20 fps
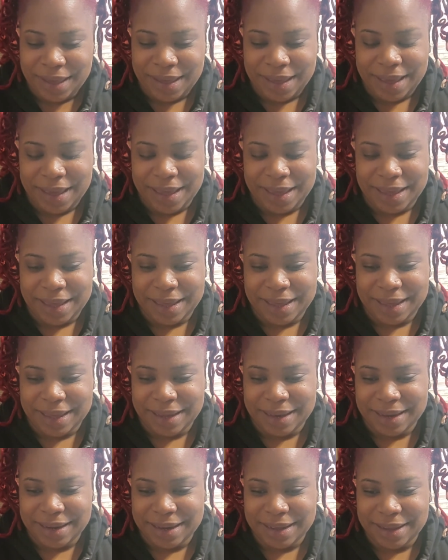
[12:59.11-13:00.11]

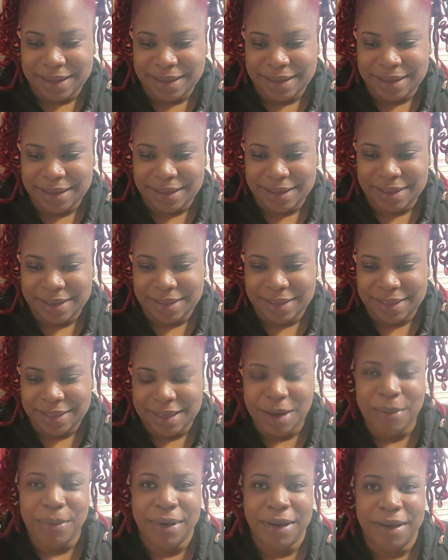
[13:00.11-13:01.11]
And
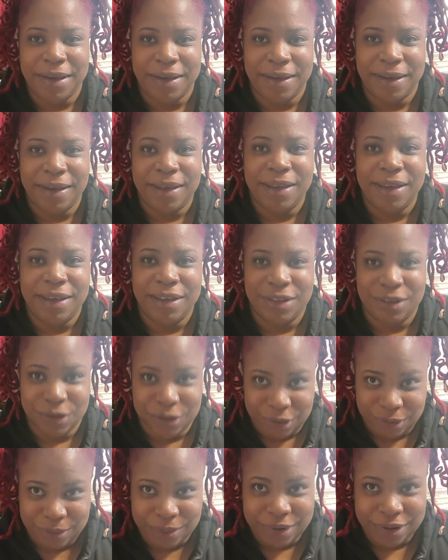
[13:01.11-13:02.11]
that way you
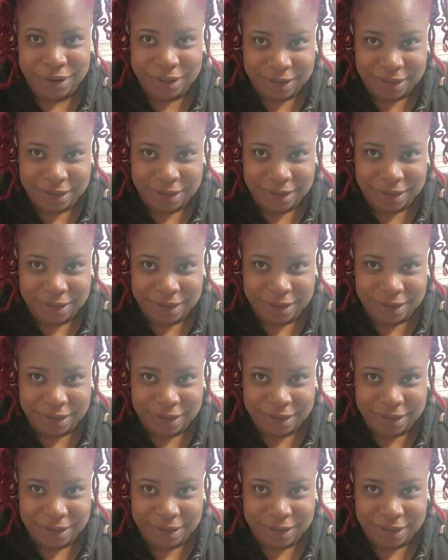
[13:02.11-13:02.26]
can really